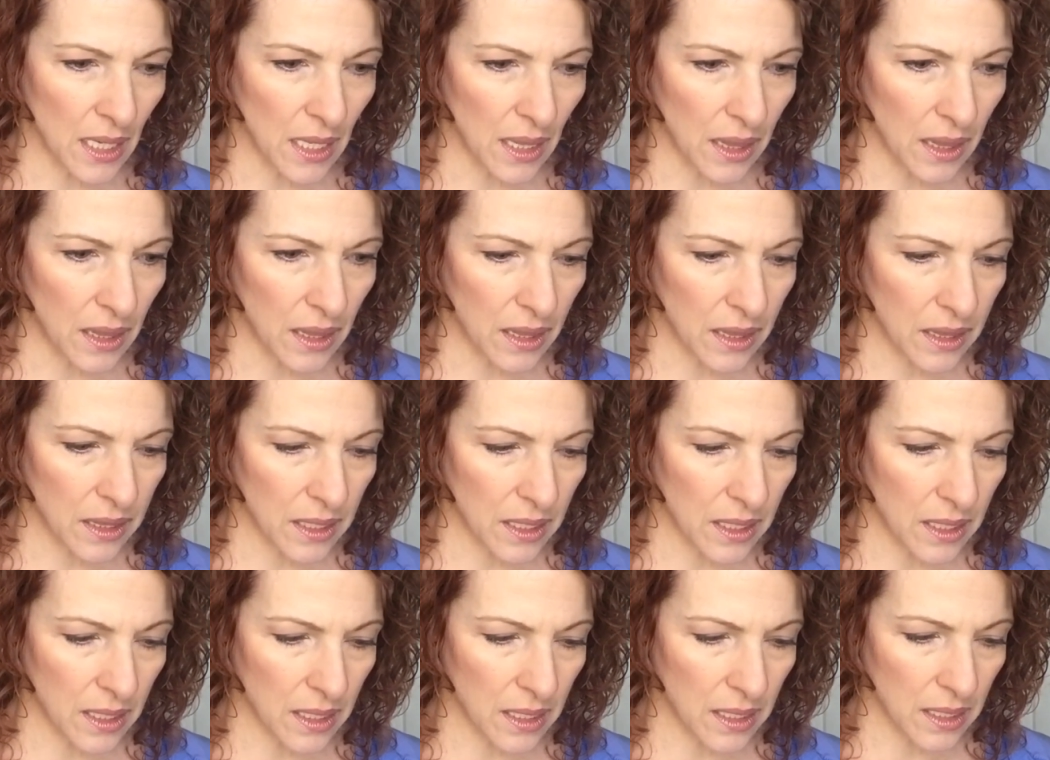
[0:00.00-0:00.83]
I
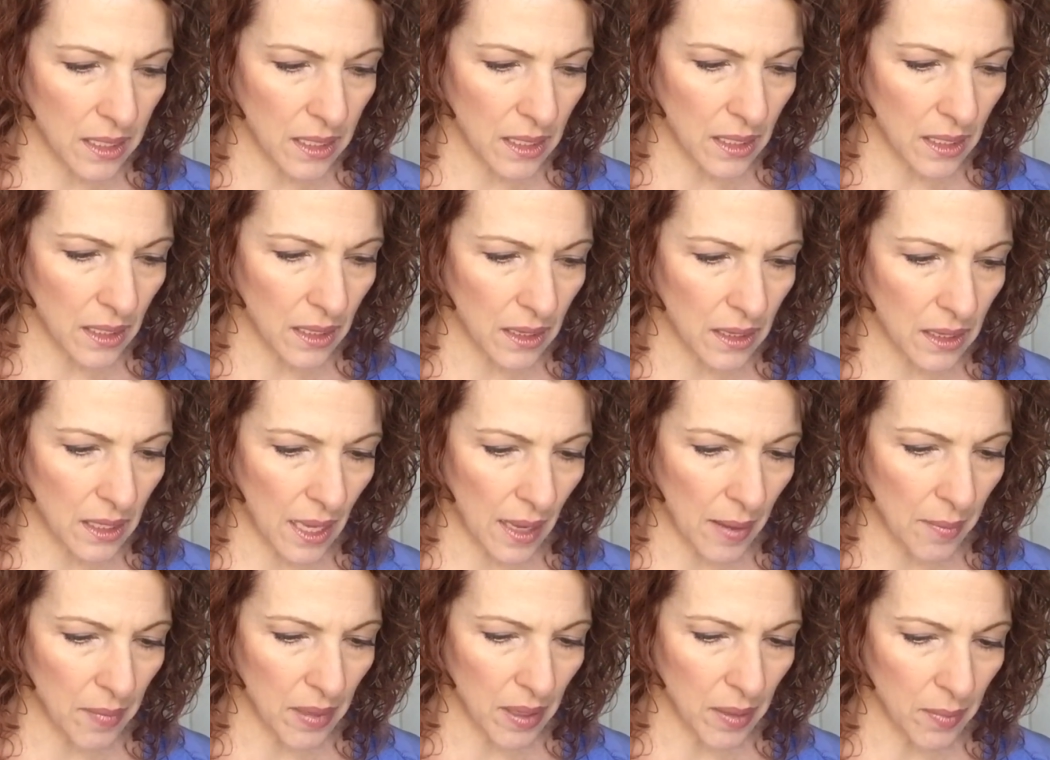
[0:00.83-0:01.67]
think
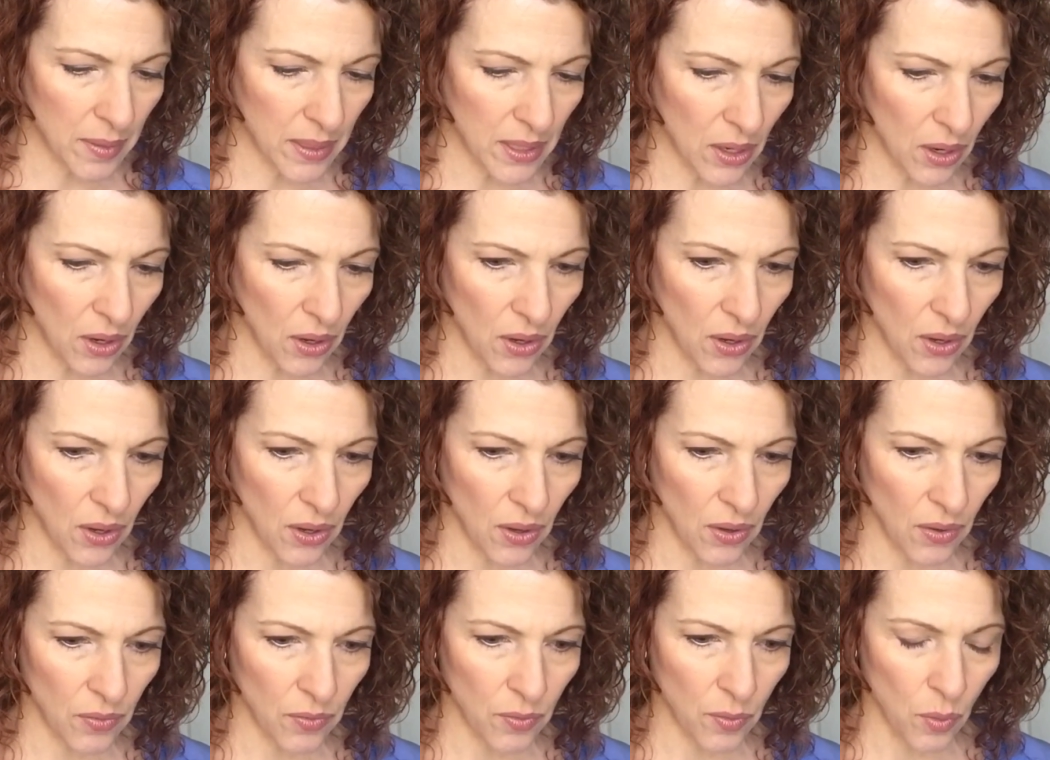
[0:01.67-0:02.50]
that may be
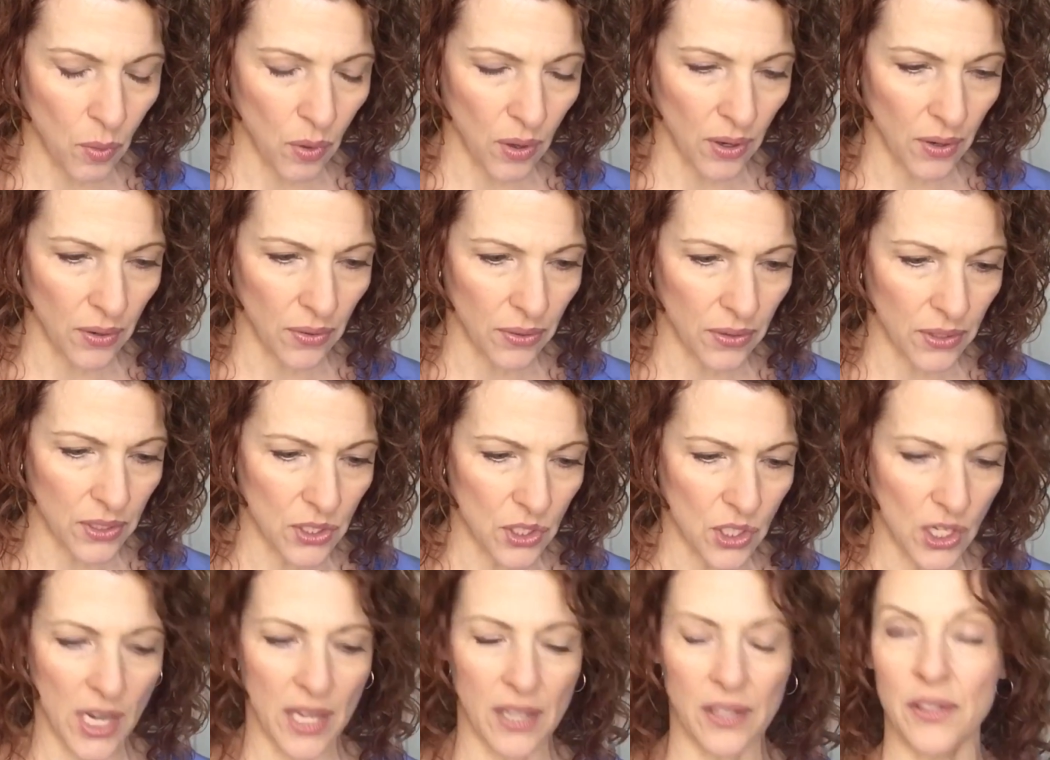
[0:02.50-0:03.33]
all for the
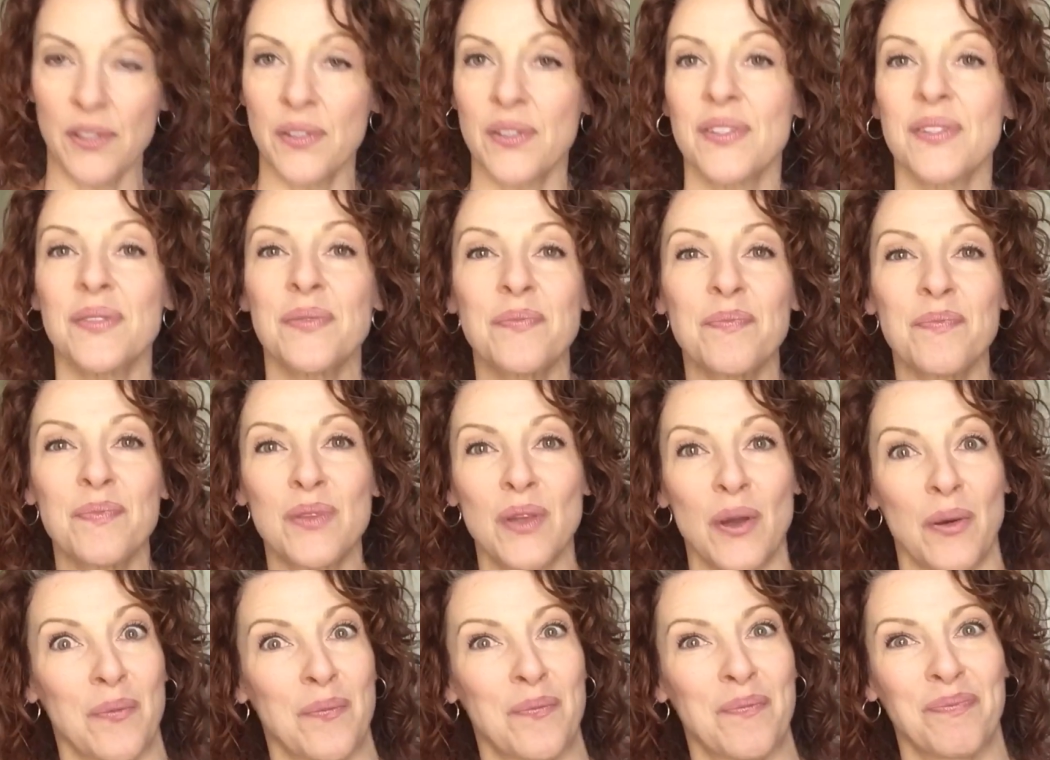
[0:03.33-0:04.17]
gels.
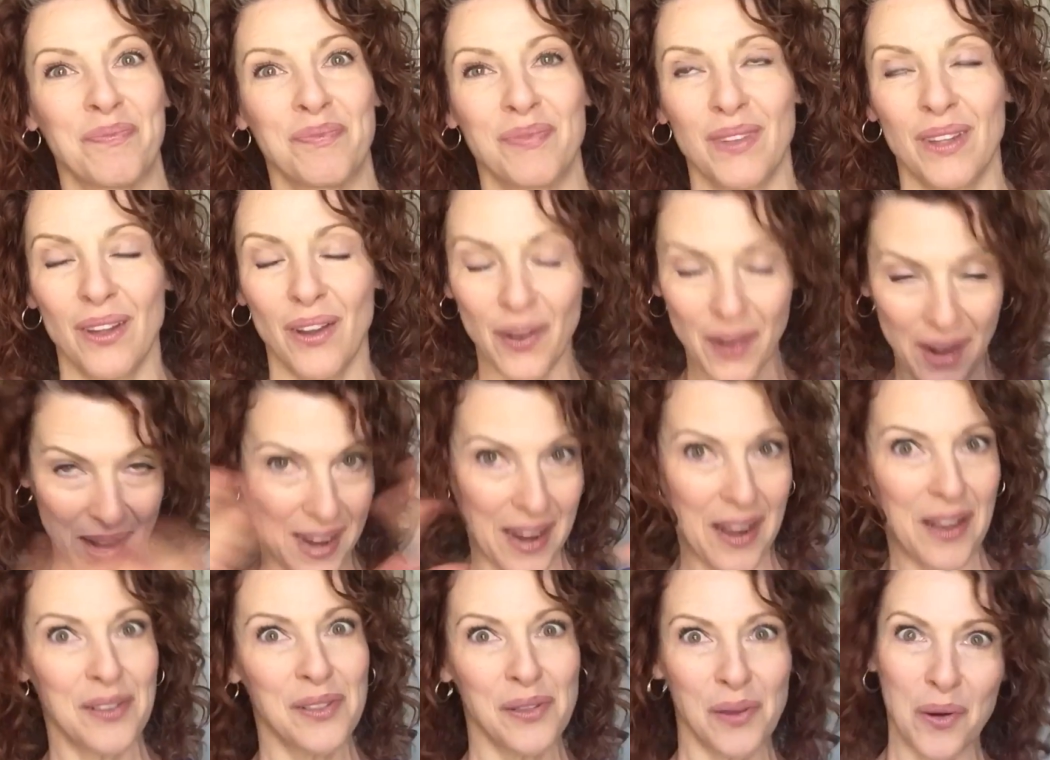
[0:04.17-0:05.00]
So,
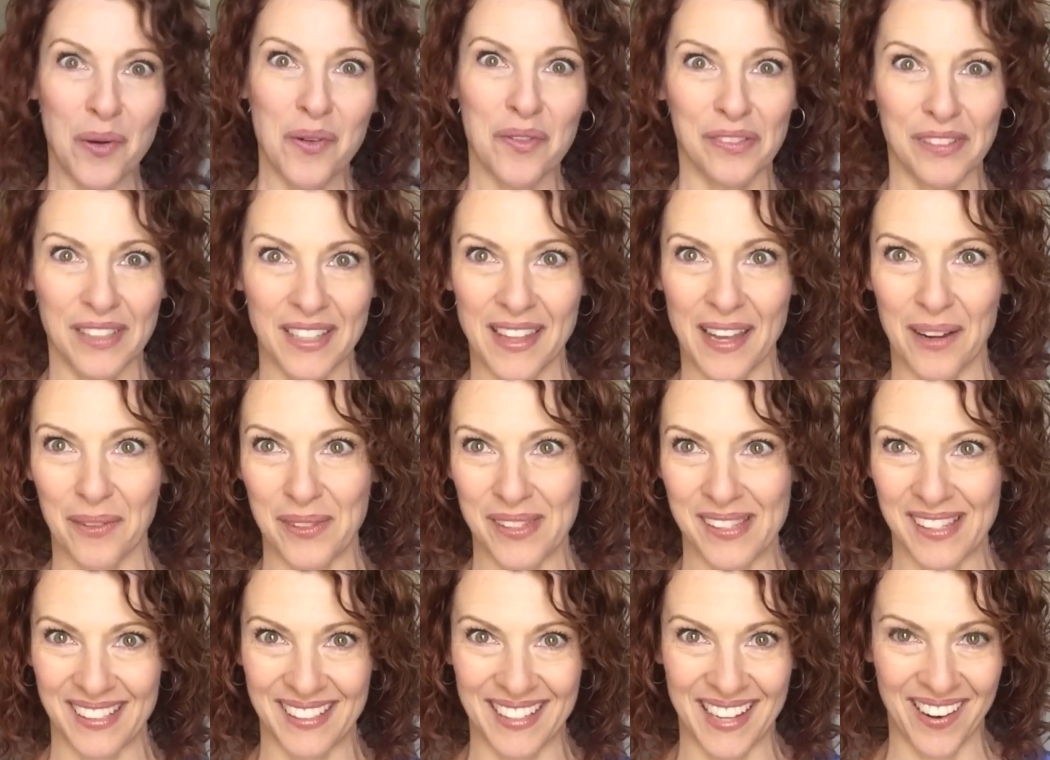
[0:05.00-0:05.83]
okay, so hopefully that
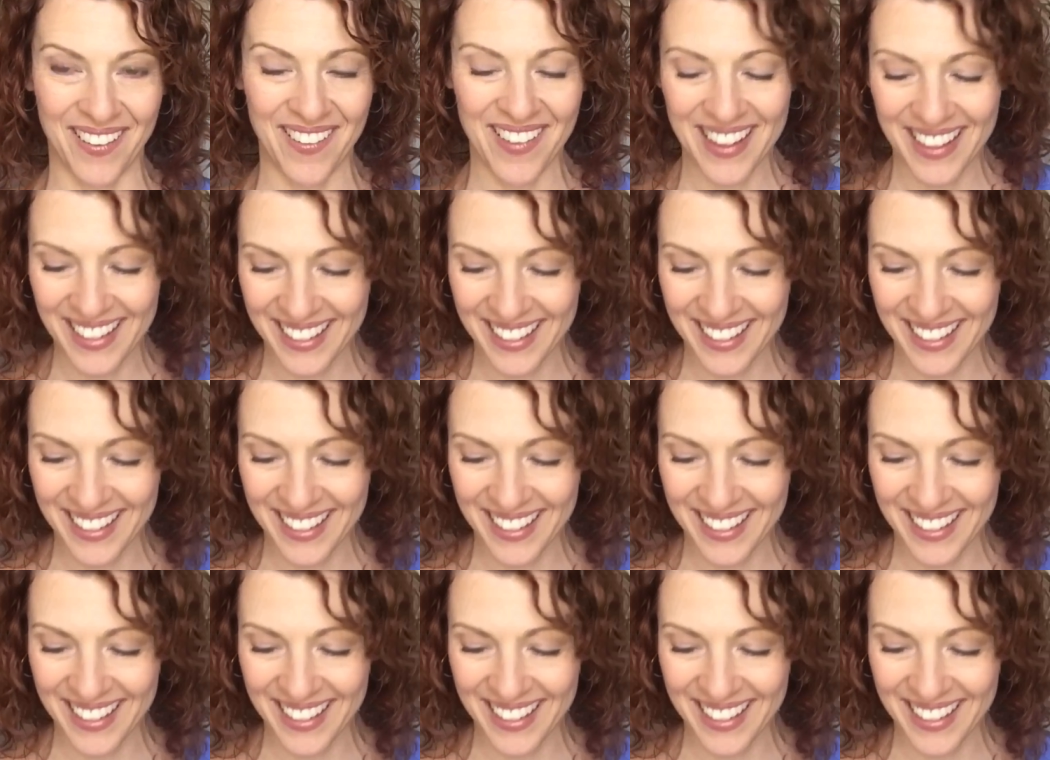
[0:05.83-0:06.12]
was it now.